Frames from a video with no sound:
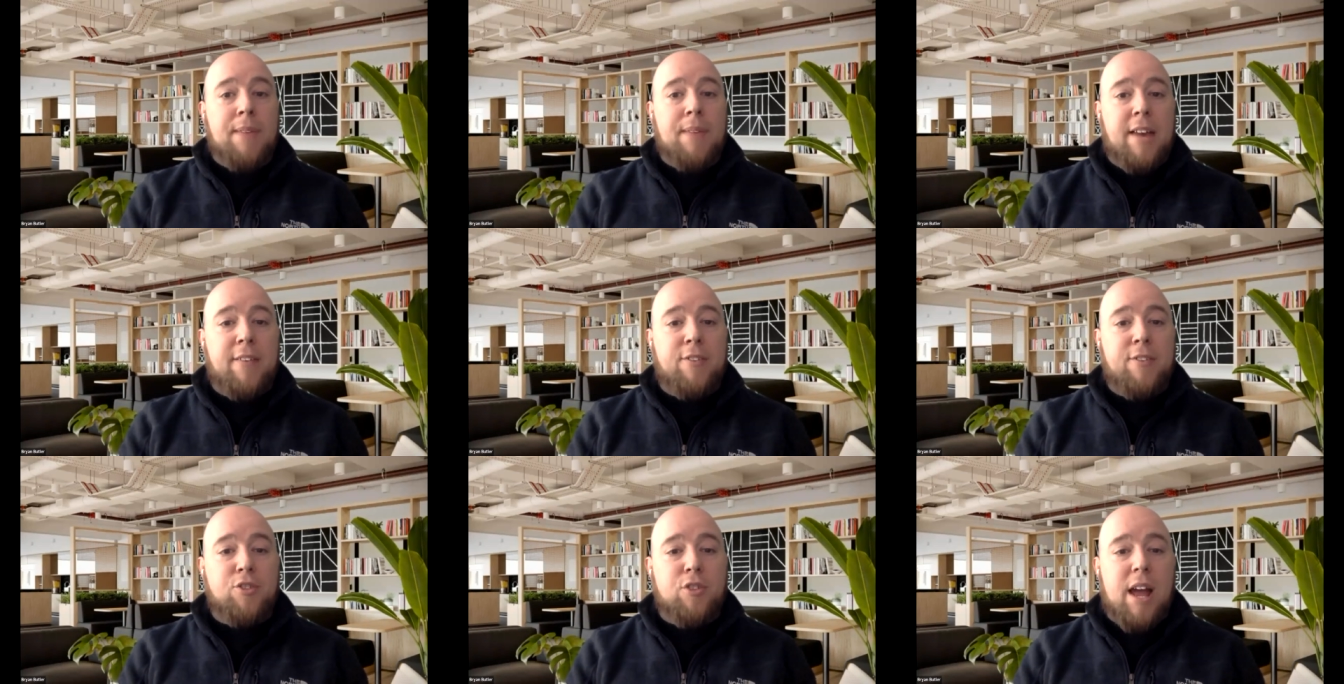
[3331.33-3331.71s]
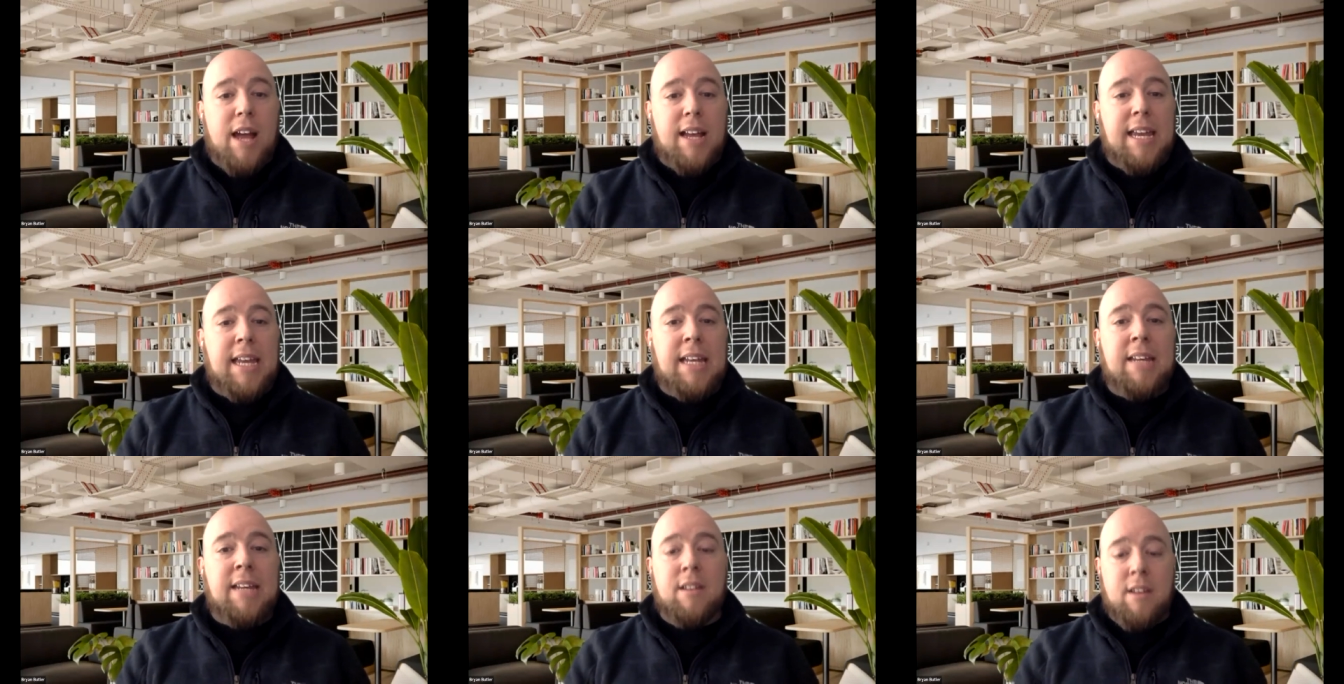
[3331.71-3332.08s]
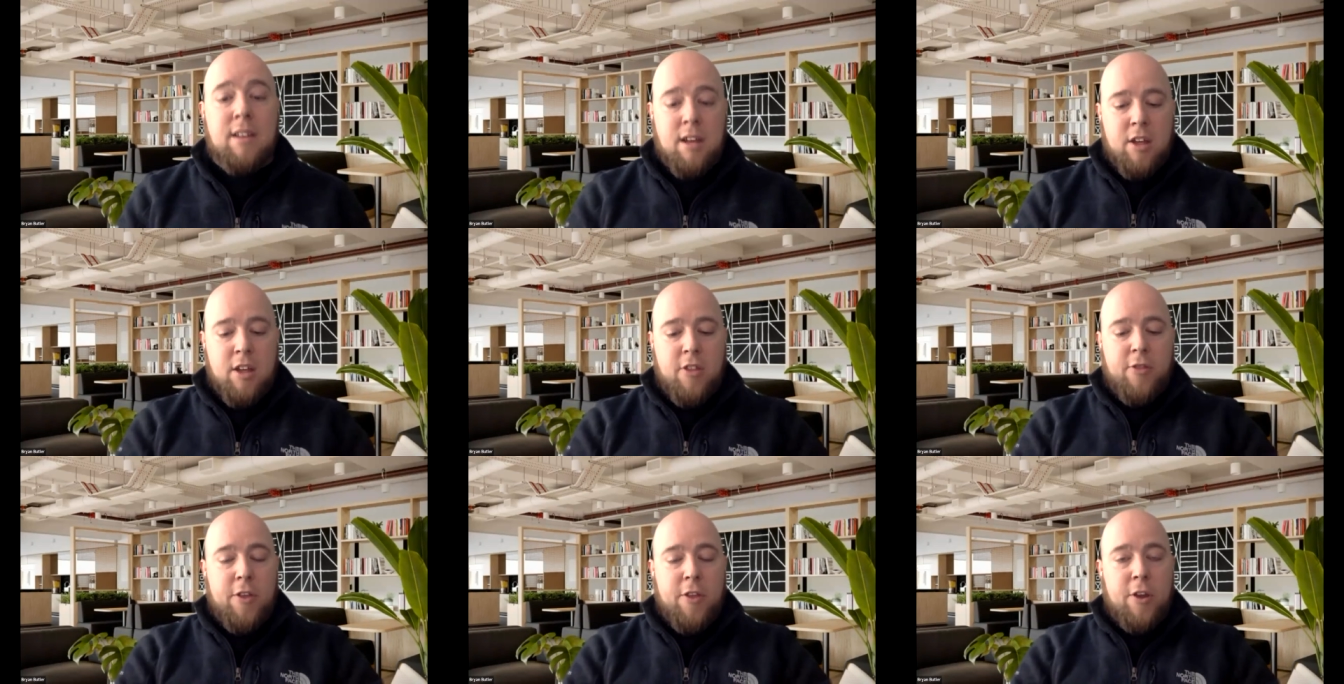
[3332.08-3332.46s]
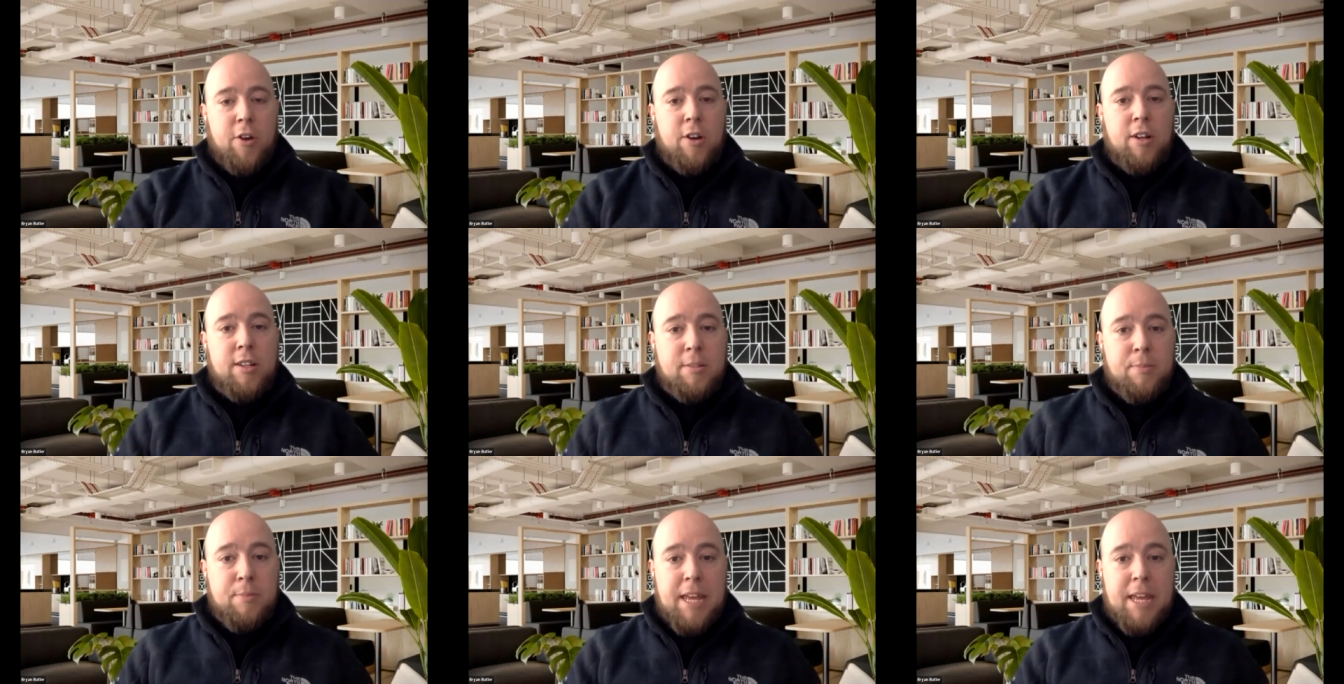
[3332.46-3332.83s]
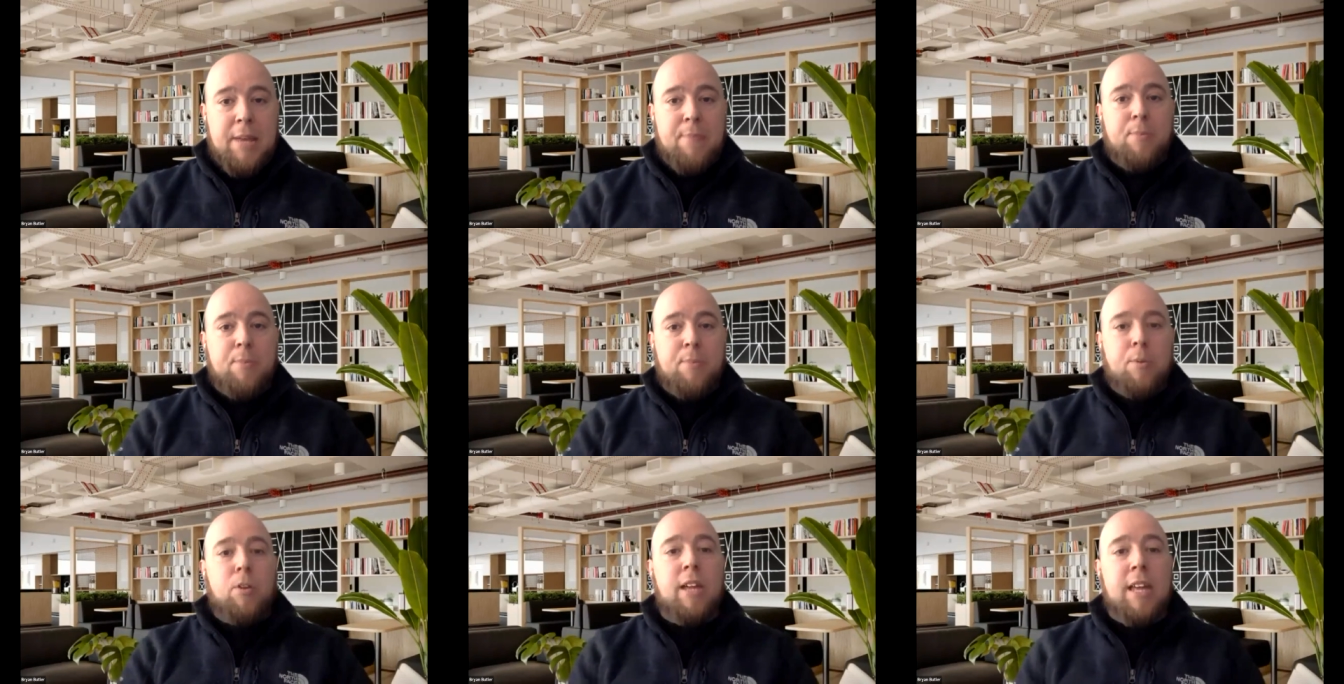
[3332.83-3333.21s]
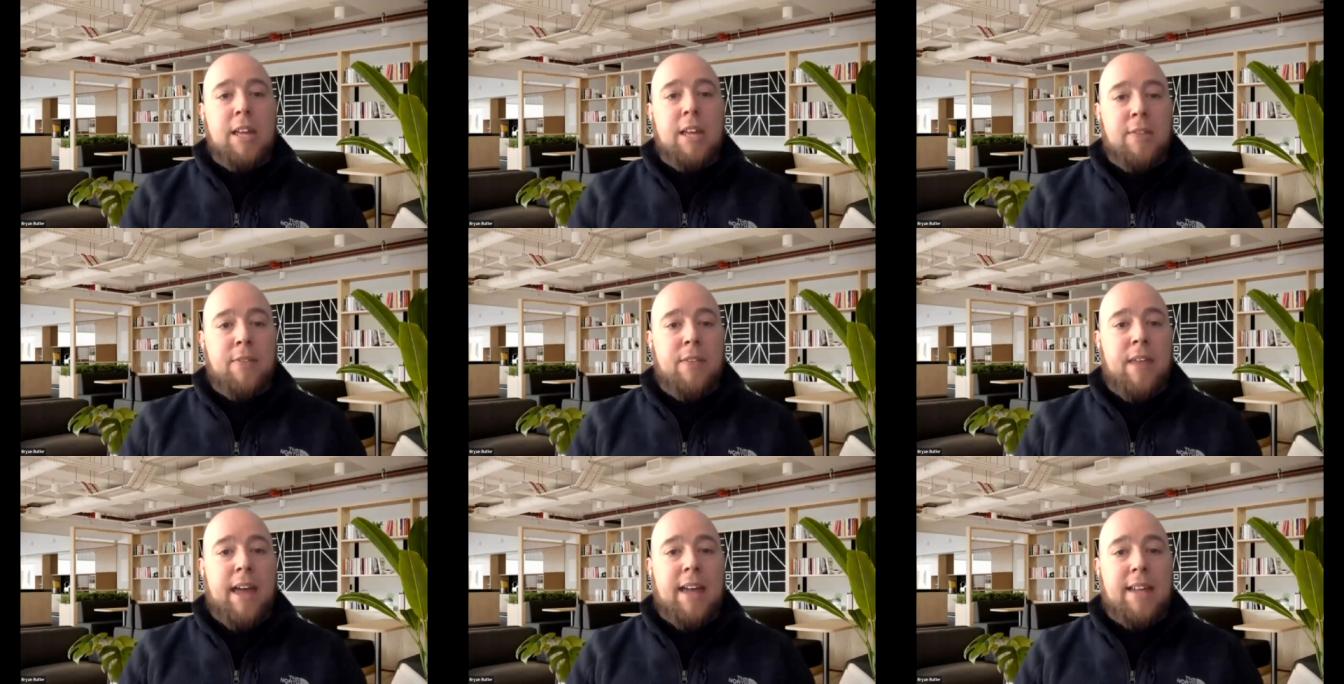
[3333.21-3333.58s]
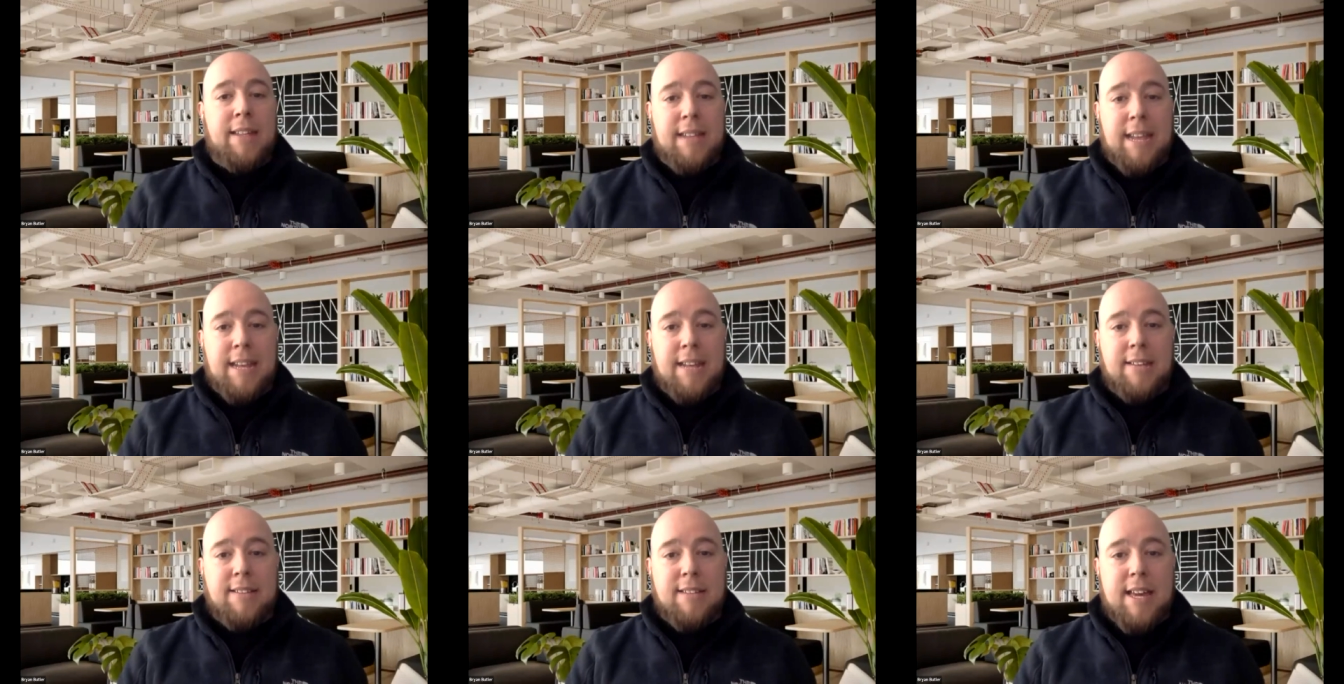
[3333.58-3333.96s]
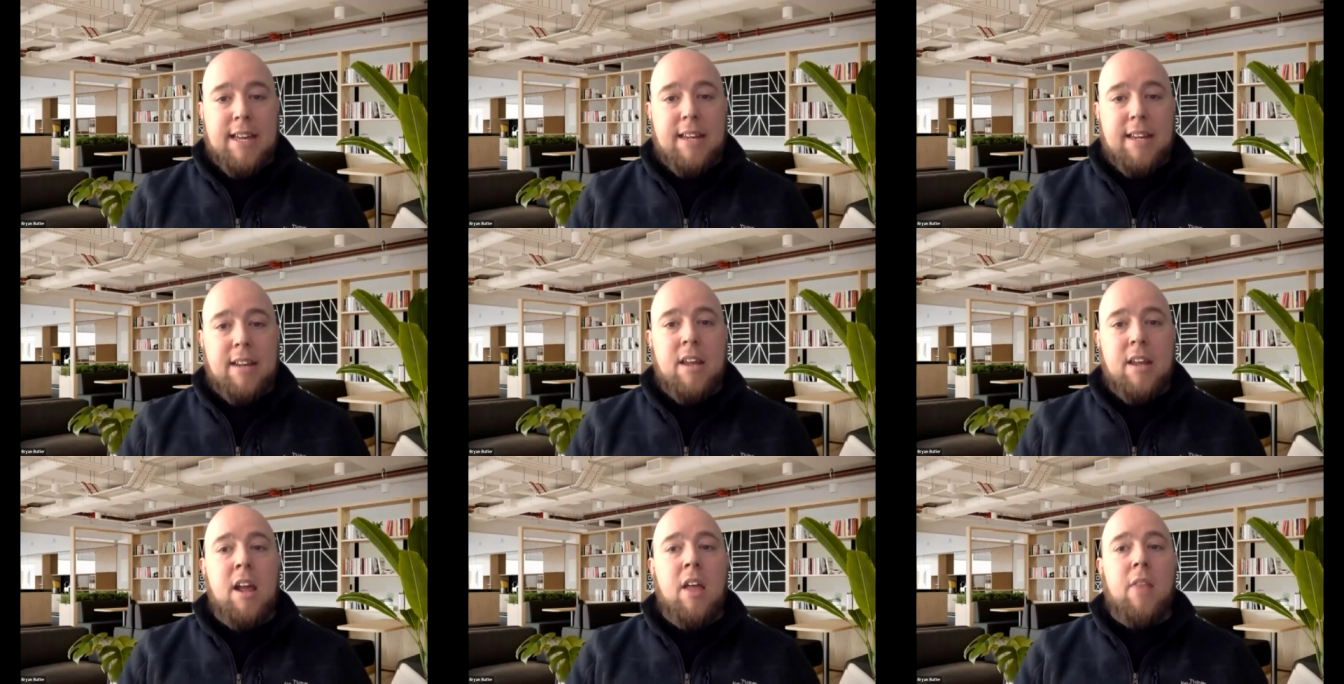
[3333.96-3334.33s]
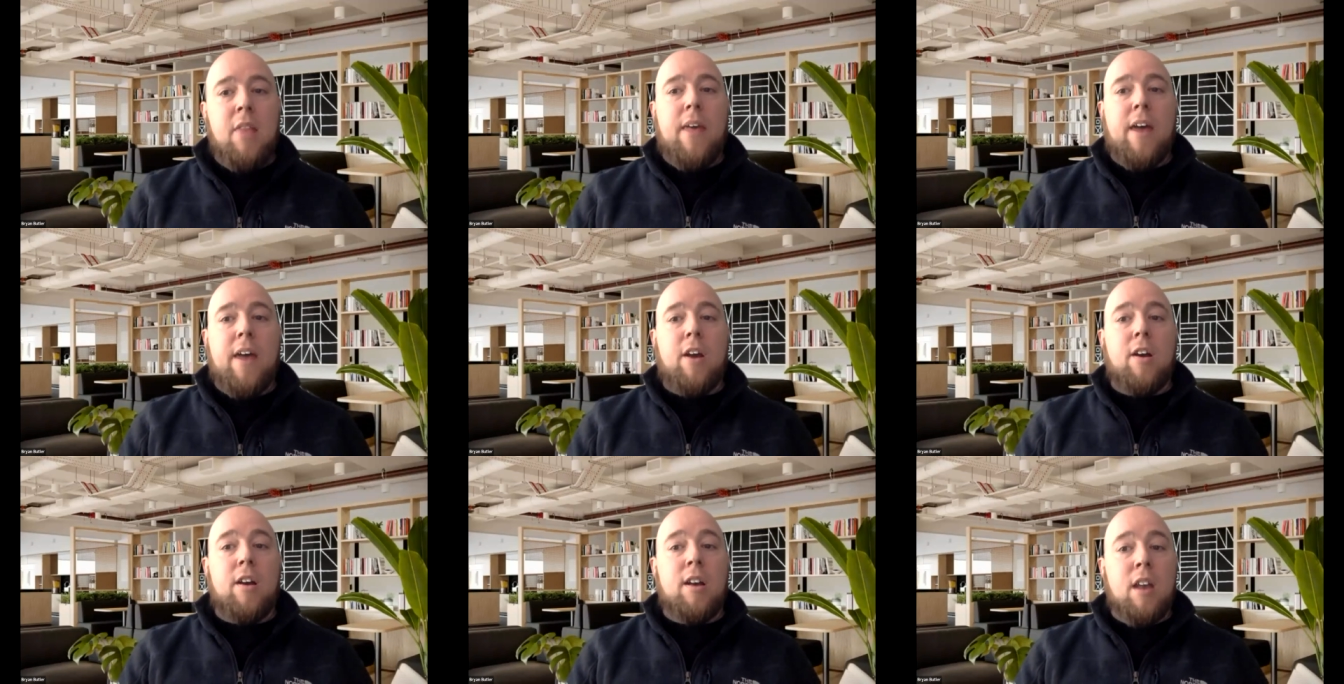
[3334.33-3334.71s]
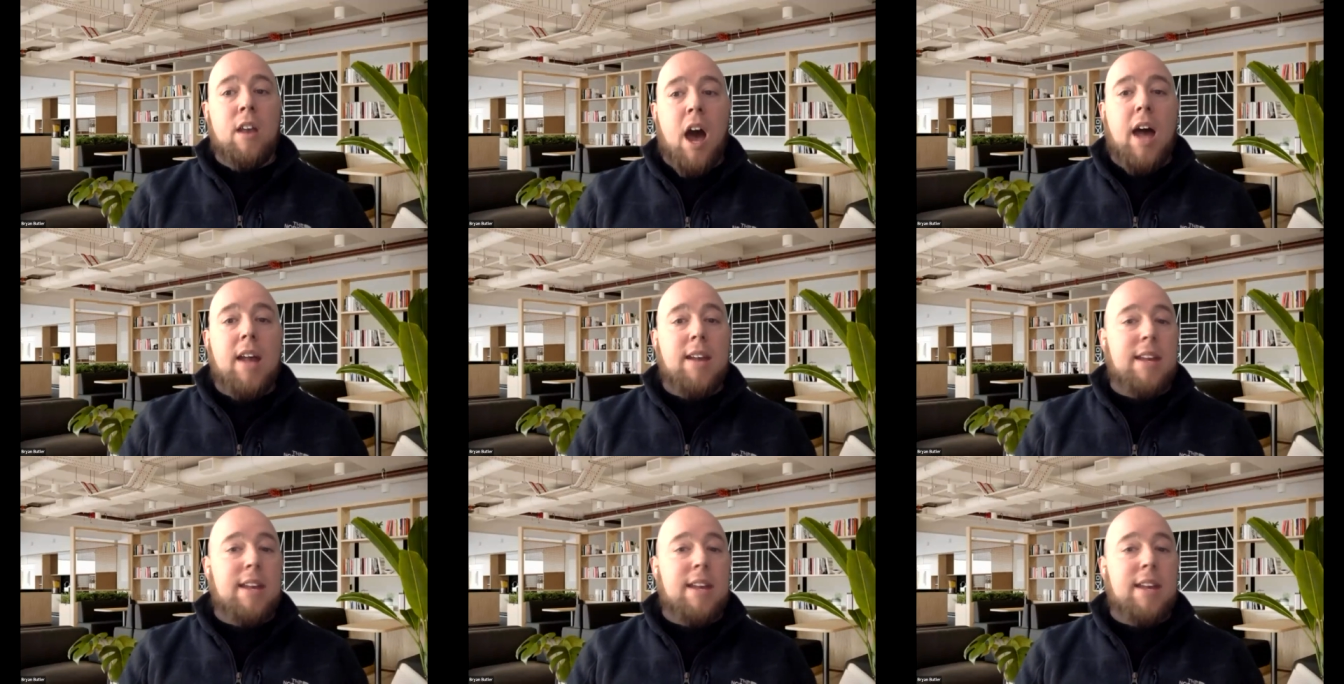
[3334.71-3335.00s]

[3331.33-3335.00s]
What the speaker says: if you opt out of tracking, there is people in that data set